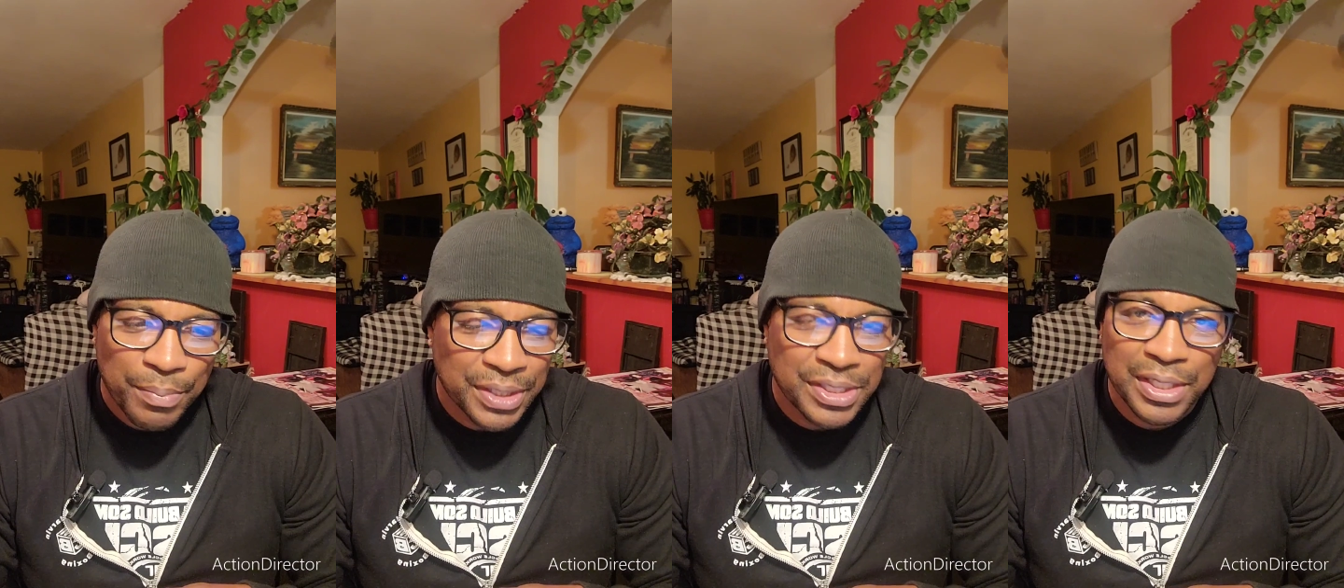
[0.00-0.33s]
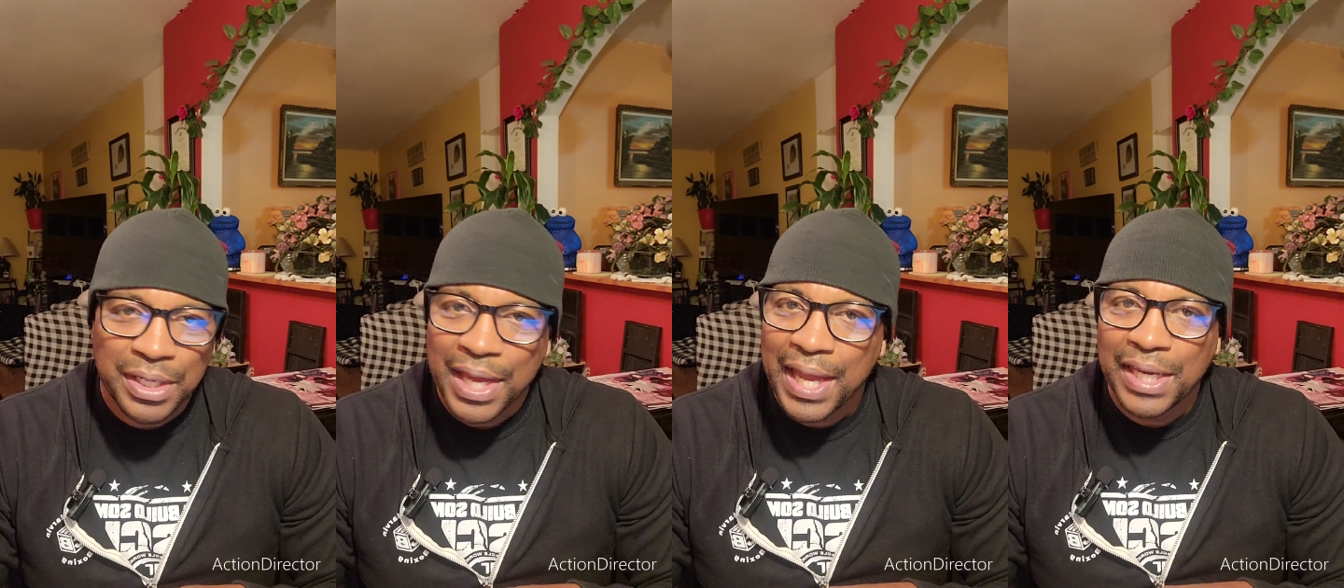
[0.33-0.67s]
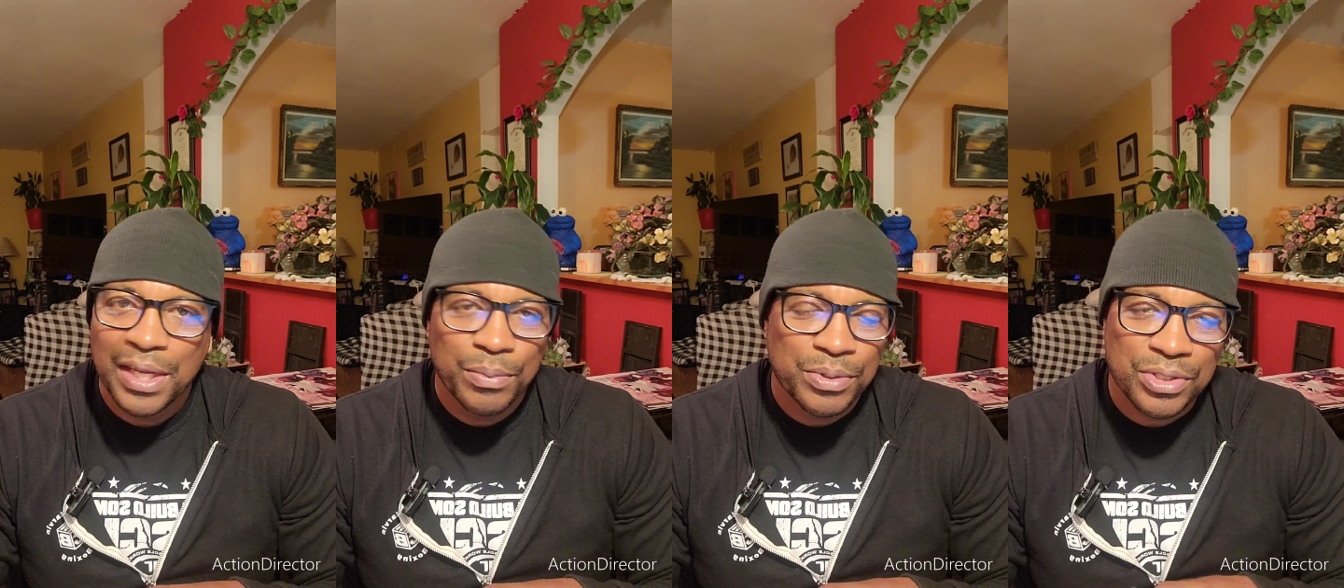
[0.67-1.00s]
But
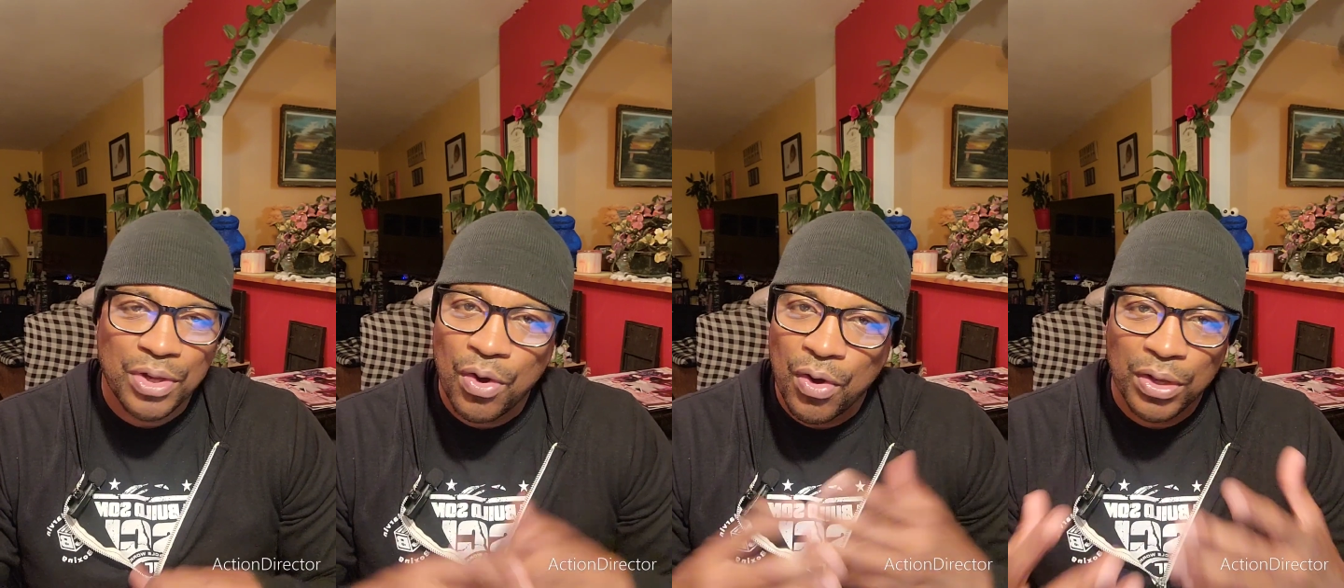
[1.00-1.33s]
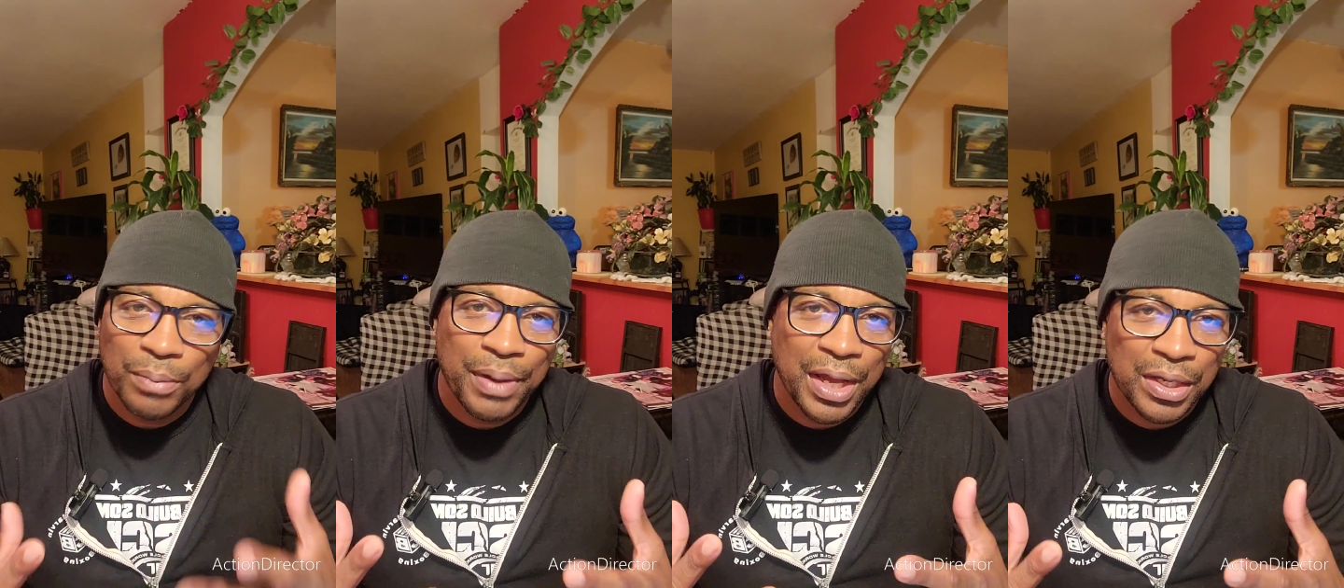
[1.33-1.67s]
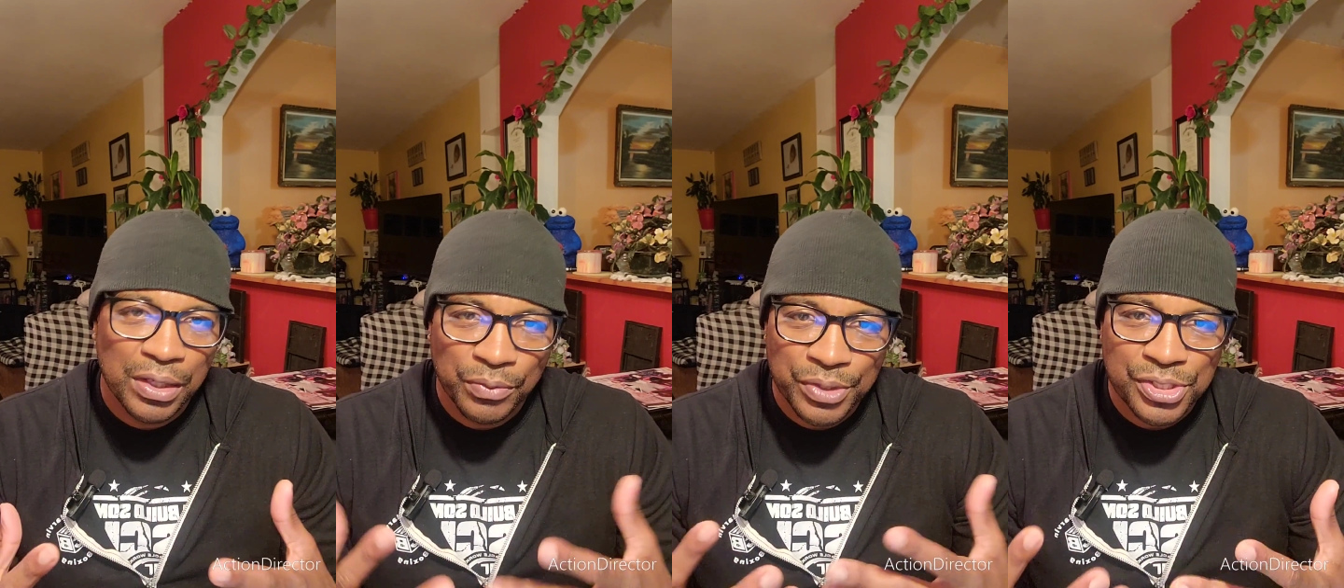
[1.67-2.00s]
tonight it was all
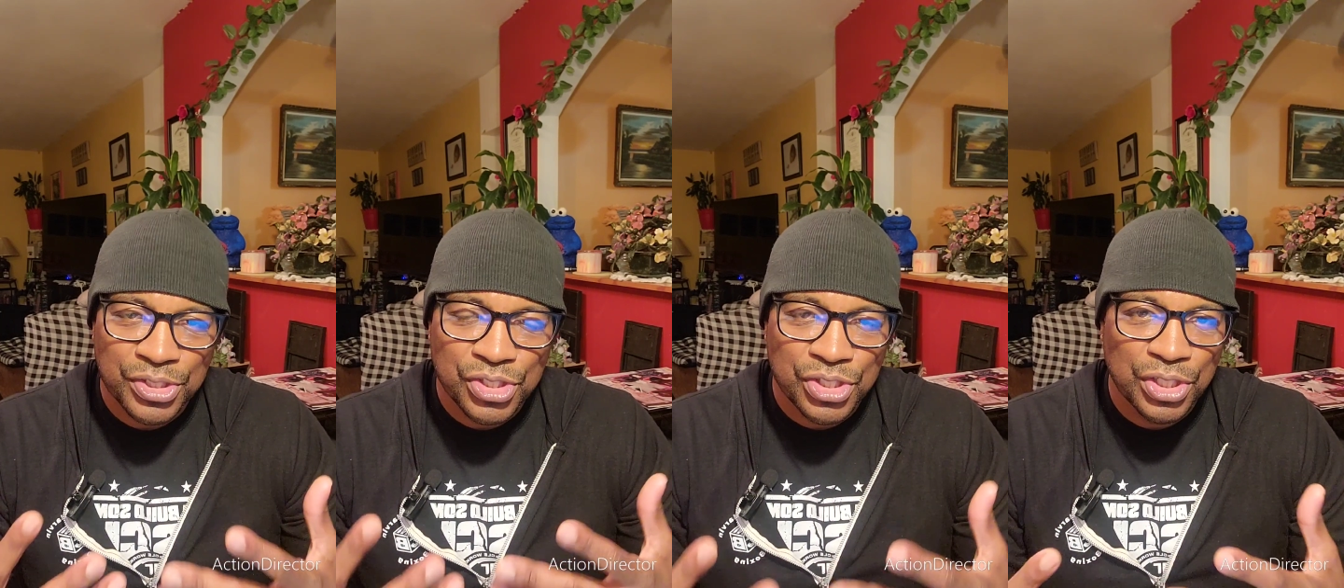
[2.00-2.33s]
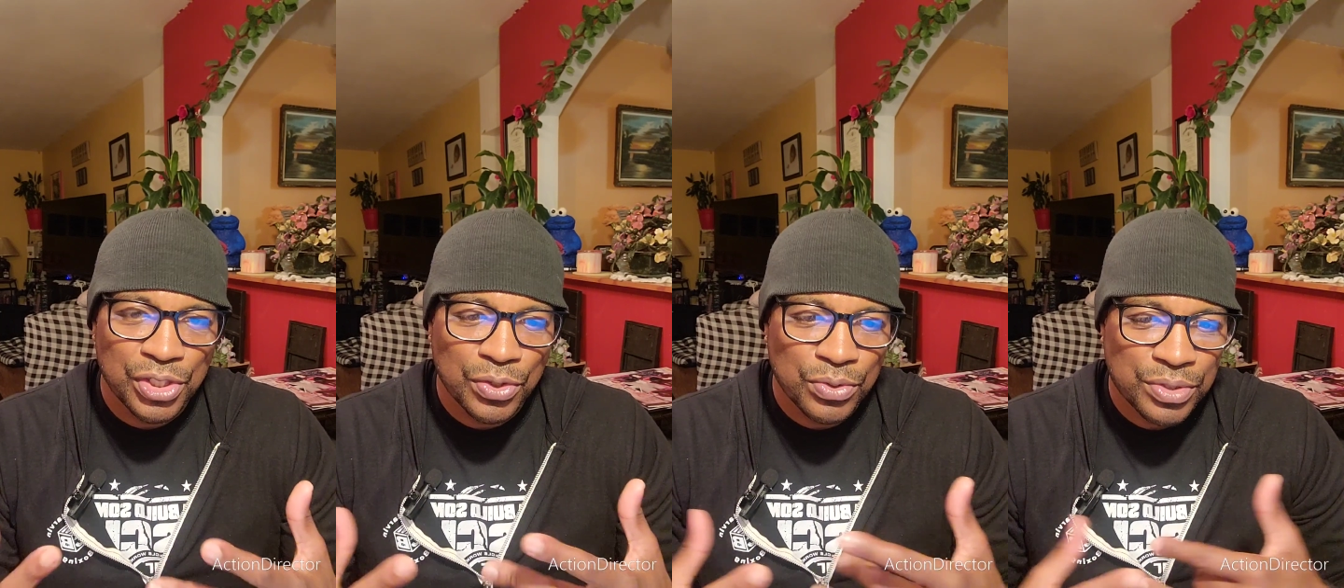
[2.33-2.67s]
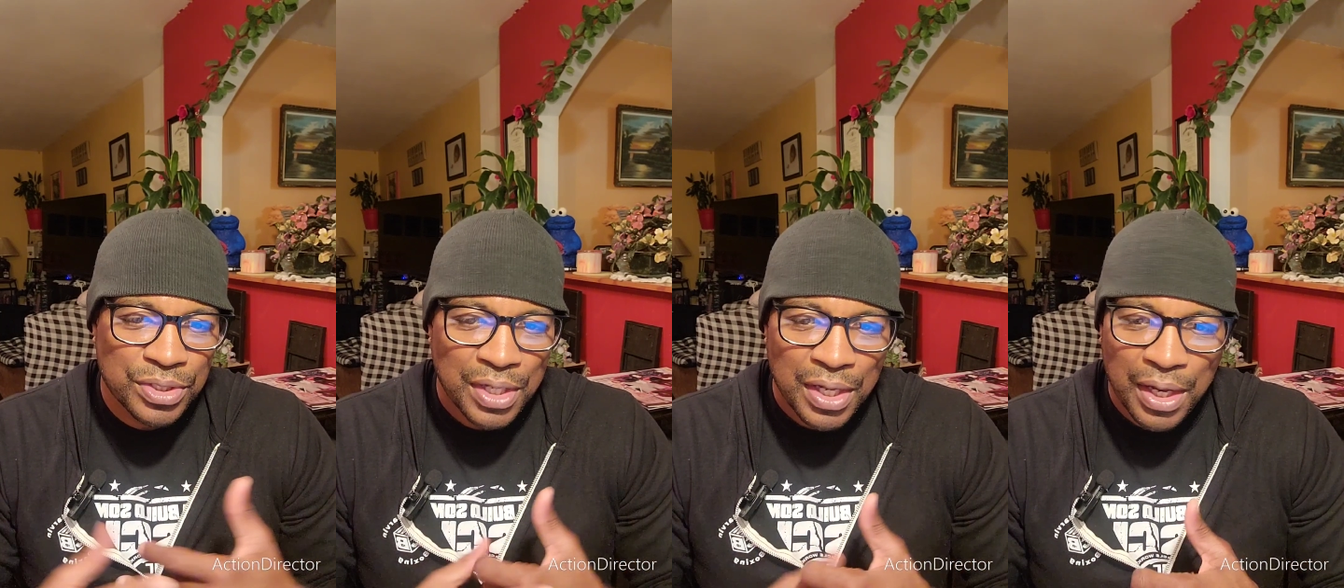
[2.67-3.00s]
about Claressa
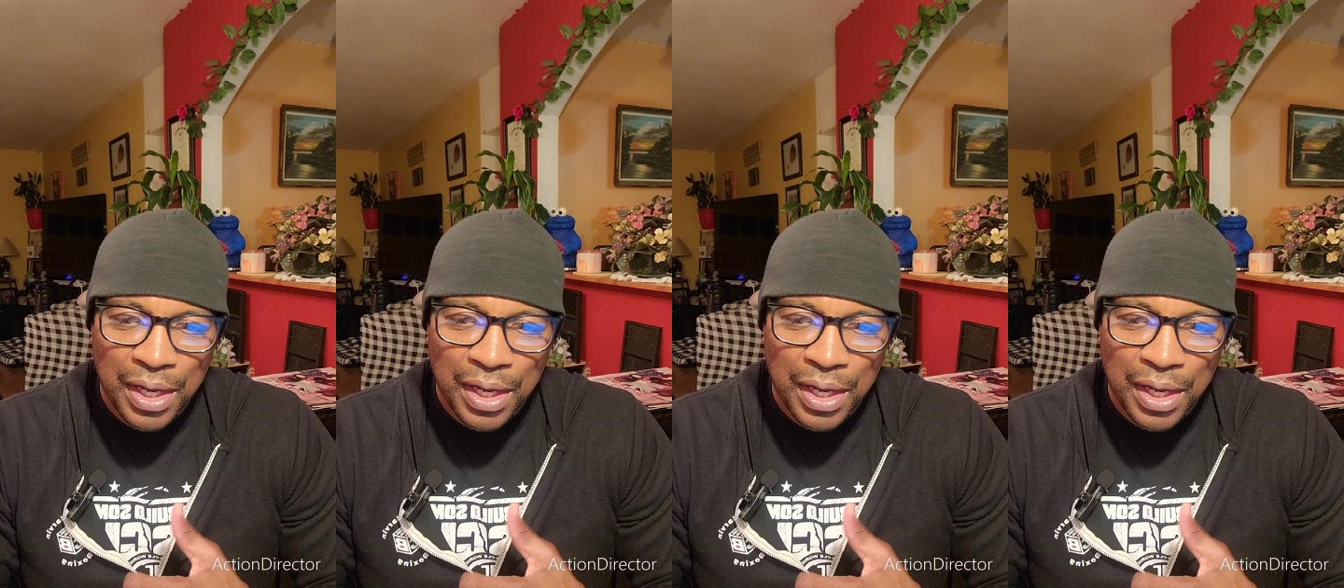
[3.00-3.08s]
Shields,